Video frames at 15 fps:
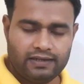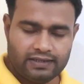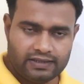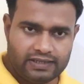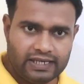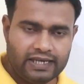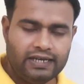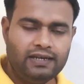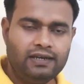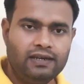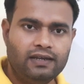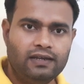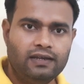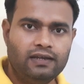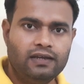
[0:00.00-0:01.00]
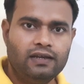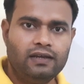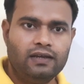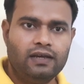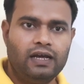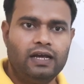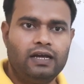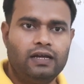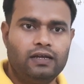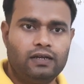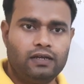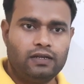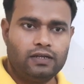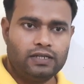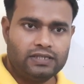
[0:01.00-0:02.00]
Then
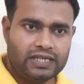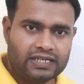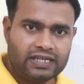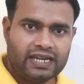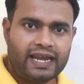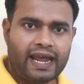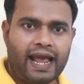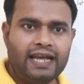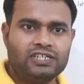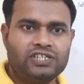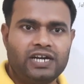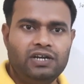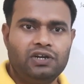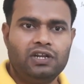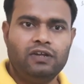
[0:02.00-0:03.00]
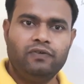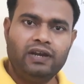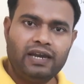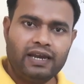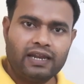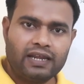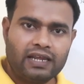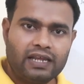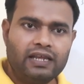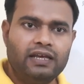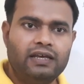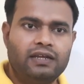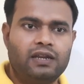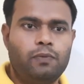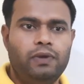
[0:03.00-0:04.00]
that cache entry will
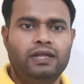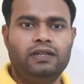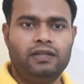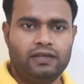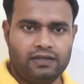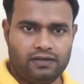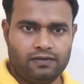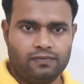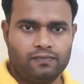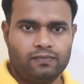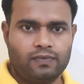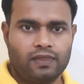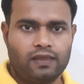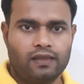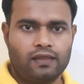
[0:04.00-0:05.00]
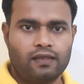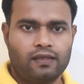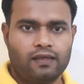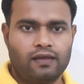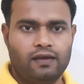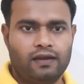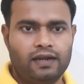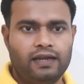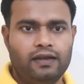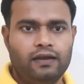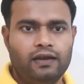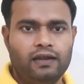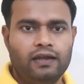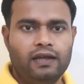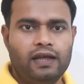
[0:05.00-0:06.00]
remain there, right?